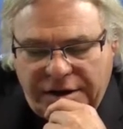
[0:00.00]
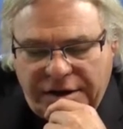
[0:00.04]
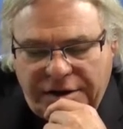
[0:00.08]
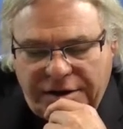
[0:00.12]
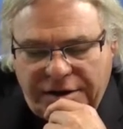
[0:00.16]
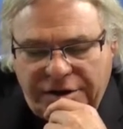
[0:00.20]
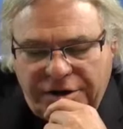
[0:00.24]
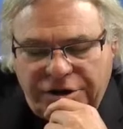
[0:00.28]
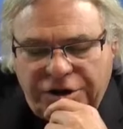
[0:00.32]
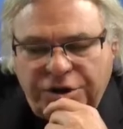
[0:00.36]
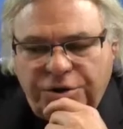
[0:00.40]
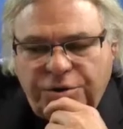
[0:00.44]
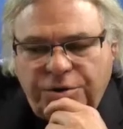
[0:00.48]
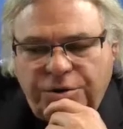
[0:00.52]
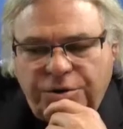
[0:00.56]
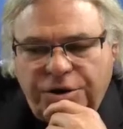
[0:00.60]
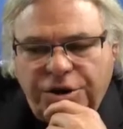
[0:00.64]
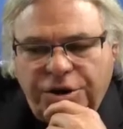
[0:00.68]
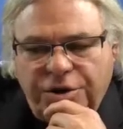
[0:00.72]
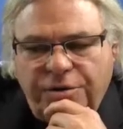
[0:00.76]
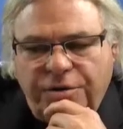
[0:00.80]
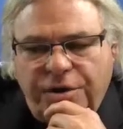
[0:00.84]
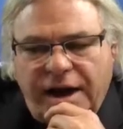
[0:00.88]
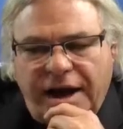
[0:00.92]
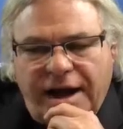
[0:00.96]

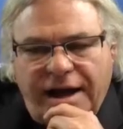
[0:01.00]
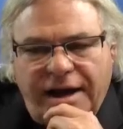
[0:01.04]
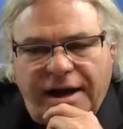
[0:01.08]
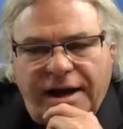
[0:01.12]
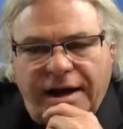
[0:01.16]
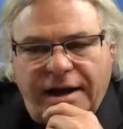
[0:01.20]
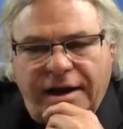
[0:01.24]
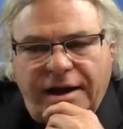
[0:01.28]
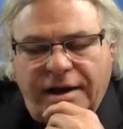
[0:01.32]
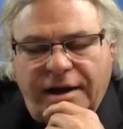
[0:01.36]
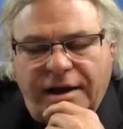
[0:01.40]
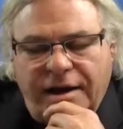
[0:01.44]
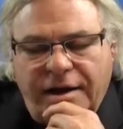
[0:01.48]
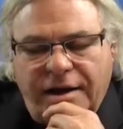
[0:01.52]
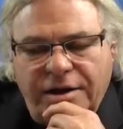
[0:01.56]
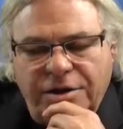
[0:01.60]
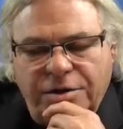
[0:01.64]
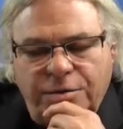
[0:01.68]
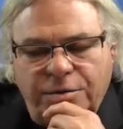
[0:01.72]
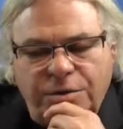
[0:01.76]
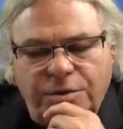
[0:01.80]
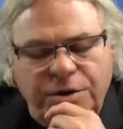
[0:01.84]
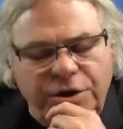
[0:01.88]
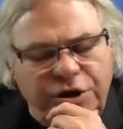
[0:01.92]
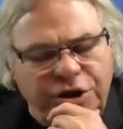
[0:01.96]
You had
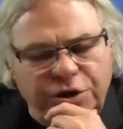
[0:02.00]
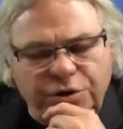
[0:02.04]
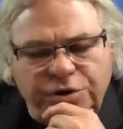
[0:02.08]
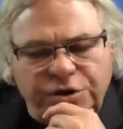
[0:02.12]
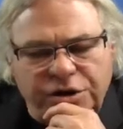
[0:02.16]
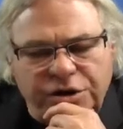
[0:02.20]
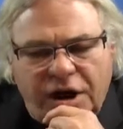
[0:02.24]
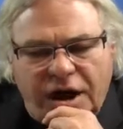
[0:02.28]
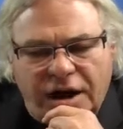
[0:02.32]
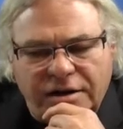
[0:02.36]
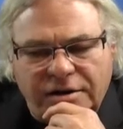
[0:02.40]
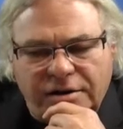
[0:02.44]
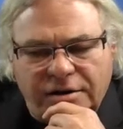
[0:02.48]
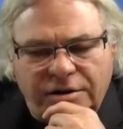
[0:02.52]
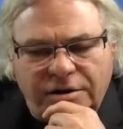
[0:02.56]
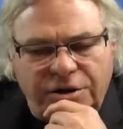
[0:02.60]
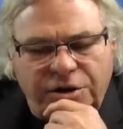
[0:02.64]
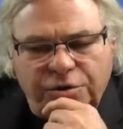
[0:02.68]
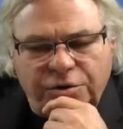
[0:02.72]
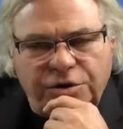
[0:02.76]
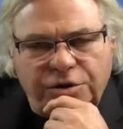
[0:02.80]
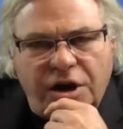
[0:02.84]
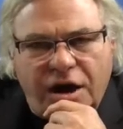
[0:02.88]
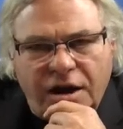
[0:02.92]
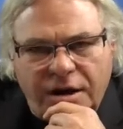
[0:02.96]
you
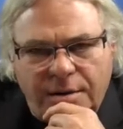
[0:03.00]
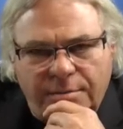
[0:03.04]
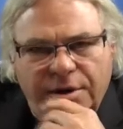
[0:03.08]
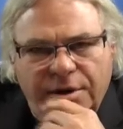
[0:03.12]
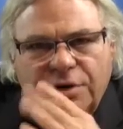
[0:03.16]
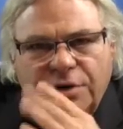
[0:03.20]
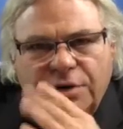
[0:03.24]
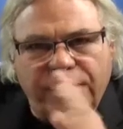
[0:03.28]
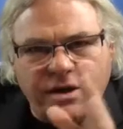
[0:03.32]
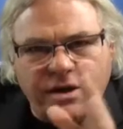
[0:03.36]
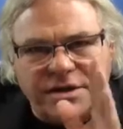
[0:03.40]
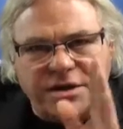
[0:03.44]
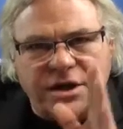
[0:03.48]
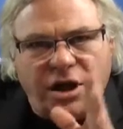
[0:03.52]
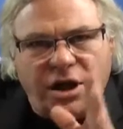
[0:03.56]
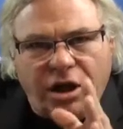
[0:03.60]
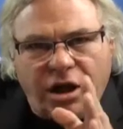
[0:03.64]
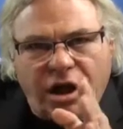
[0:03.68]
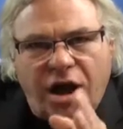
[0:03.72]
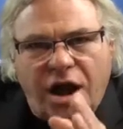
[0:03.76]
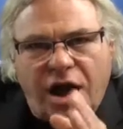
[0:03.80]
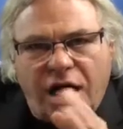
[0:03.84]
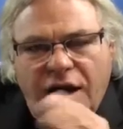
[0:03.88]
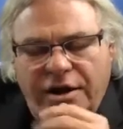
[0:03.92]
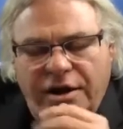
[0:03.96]
talk about this a
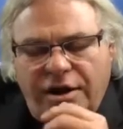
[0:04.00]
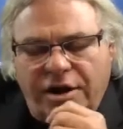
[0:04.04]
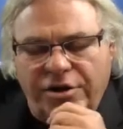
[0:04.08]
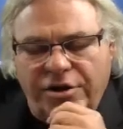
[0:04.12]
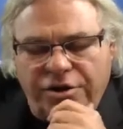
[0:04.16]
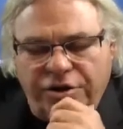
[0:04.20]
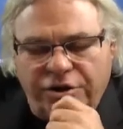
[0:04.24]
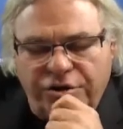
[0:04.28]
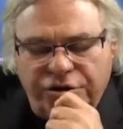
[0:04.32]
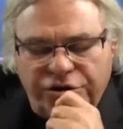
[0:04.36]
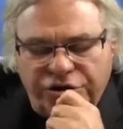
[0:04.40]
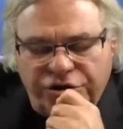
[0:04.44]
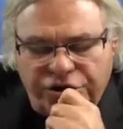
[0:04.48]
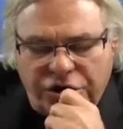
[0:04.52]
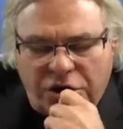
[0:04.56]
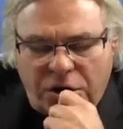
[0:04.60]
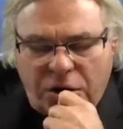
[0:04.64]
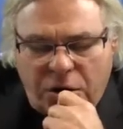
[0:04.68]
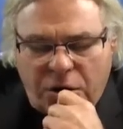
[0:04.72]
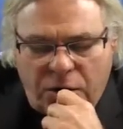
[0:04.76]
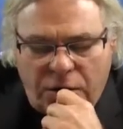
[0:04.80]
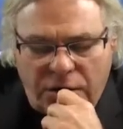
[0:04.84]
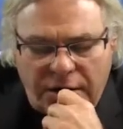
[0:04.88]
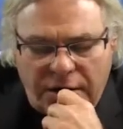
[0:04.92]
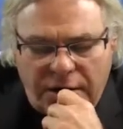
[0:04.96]
lot on your
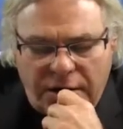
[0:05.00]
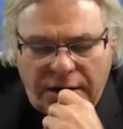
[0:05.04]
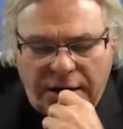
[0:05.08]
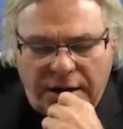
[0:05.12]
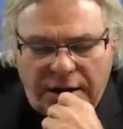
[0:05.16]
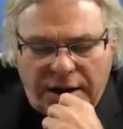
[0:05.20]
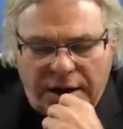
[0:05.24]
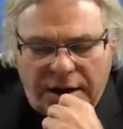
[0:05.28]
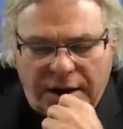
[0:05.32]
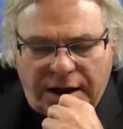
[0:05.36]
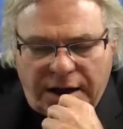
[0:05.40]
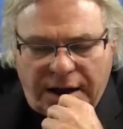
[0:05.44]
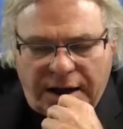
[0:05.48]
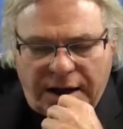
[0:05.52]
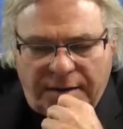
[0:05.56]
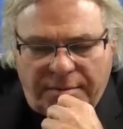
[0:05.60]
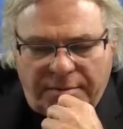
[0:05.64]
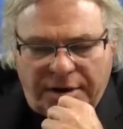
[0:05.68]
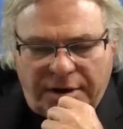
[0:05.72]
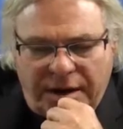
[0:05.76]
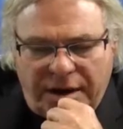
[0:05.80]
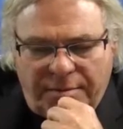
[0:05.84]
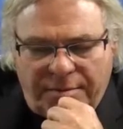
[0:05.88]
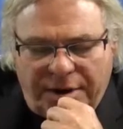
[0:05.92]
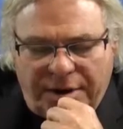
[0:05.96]
show,
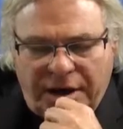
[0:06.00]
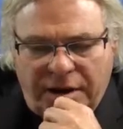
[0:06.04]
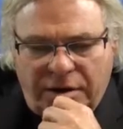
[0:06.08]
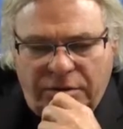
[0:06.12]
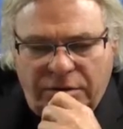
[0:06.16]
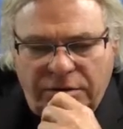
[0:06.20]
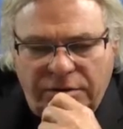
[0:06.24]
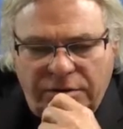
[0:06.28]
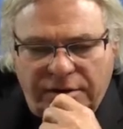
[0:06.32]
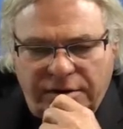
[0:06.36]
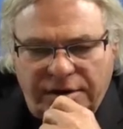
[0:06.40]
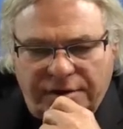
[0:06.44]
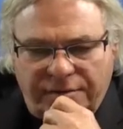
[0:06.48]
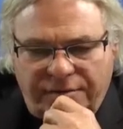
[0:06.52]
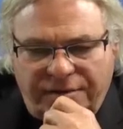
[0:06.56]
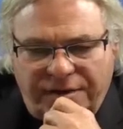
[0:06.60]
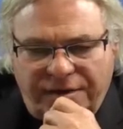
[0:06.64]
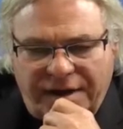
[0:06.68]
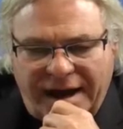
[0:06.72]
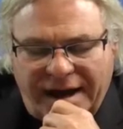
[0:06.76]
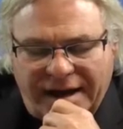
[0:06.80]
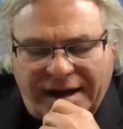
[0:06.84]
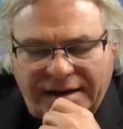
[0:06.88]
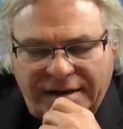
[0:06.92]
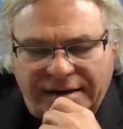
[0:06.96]
about the
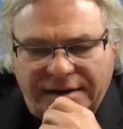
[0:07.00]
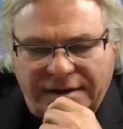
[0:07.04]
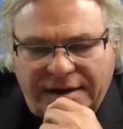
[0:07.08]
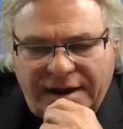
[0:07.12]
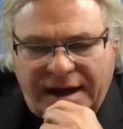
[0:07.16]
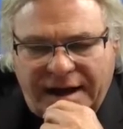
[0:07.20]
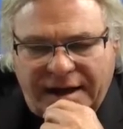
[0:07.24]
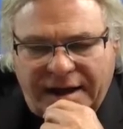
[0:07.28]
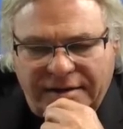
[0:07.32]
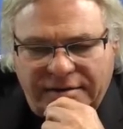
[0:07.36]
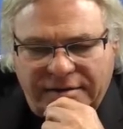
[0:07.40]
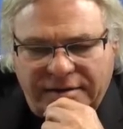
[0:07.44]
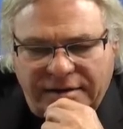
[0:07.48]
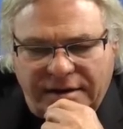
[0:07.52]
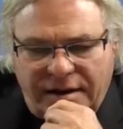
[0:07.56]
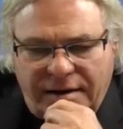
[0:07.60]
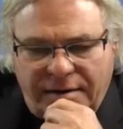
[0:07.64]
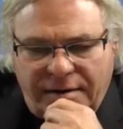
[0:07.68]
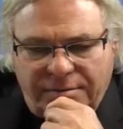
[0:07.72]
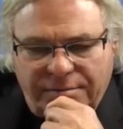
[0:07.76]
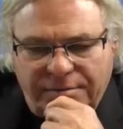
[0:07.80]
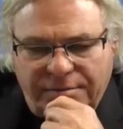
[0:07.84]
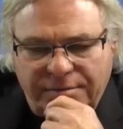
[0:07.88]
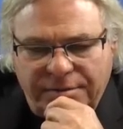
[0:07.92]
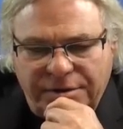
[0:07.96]
fact that
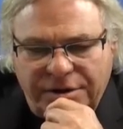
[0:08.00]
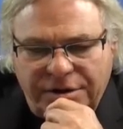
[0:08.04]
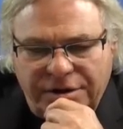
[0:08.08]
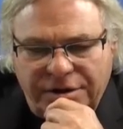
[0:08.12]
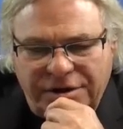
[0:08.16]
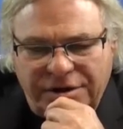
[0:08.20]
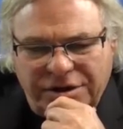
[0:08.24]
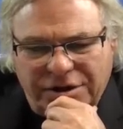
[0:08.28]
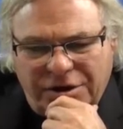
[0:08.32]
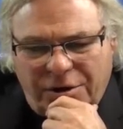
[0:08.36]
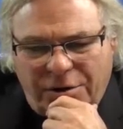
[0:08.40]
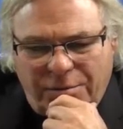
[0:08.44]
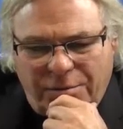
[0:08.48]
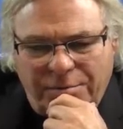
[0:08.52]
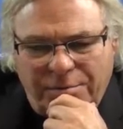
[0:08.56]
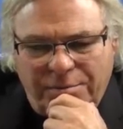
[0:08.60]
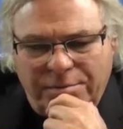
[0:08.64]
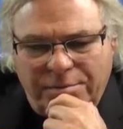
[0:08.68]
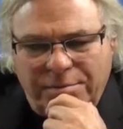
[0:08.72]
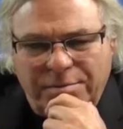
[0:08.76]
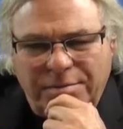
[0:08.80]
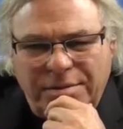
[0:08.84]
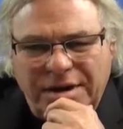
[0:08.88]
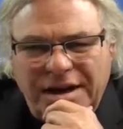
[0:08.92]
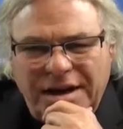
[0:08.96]

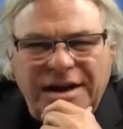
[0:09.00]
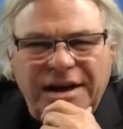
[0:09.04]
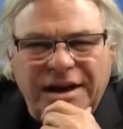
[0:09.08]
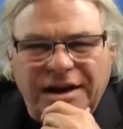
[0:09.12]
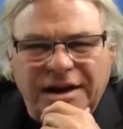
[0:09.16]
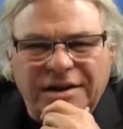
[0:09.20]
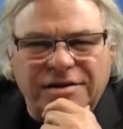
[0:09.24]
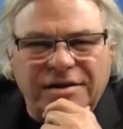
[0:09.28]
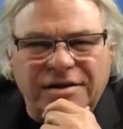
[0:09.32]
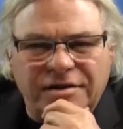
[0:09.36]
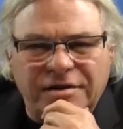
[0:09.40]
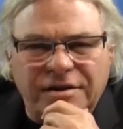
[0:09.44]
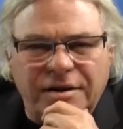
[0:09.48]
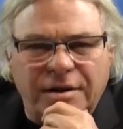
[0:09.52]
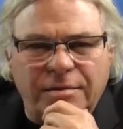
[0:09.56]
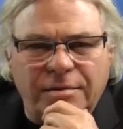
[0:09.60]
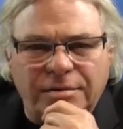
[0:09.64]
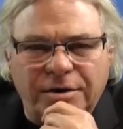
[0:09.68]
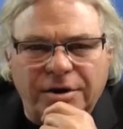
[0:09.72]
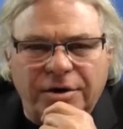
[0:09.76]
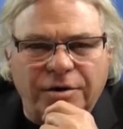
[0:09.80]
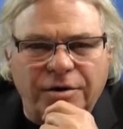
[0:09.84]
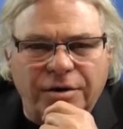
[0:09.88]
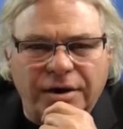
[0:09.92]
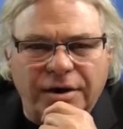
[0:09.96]
media to some
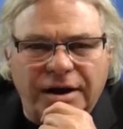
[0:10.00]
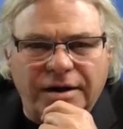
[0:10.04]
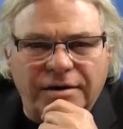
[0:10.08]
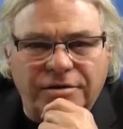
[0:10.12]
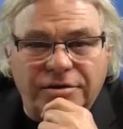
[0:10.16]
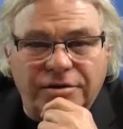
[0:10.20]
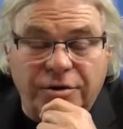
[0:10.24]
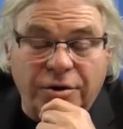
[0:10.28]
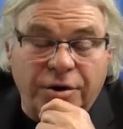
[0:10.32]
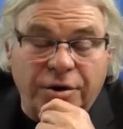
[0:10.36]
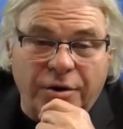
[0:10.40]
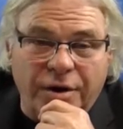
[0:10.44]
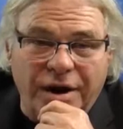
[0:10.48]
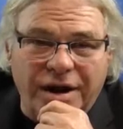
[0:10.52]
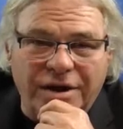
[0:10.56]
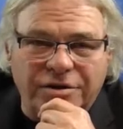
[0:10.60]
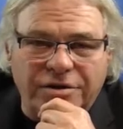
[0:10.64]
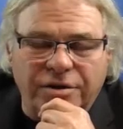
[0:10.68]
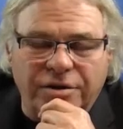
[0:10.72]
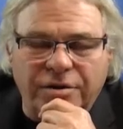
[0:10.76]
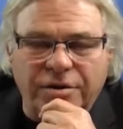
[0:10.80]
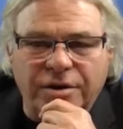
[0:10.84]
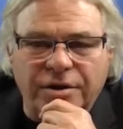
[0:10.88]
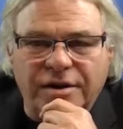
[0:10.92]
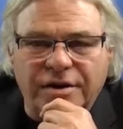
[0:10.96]
degree, to a great
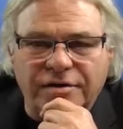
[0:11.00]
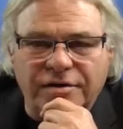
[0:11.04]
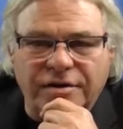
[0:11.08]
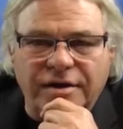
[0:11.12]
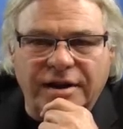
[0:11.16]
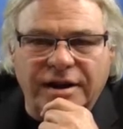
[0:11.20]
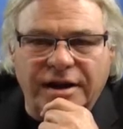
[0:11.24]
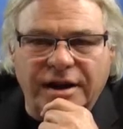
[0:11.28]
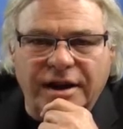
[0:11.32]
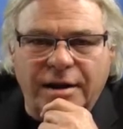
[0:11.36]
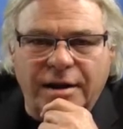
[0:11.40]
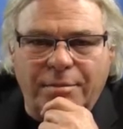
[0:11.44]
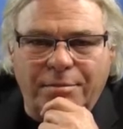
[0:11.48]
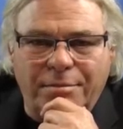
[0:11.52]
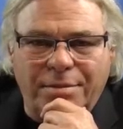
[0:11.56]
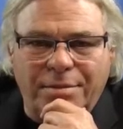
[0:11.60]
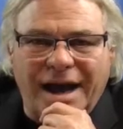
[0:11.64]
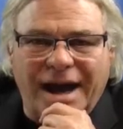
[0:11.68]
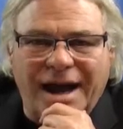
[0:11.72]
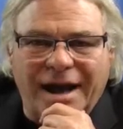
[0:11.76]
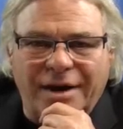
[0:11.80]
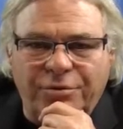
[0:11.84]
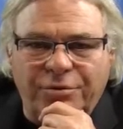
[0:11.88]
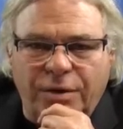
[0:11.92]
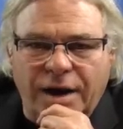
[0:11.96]
degree, is getting a
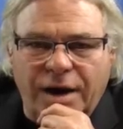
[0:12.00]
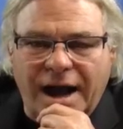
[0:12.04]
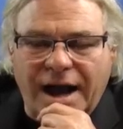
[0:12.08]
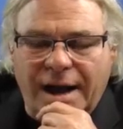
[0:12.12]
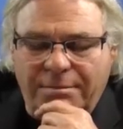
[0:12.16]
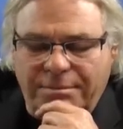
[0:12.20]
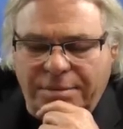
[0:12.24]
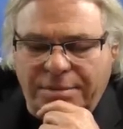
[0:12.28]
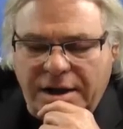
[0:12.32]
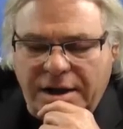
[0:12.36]
bad rap.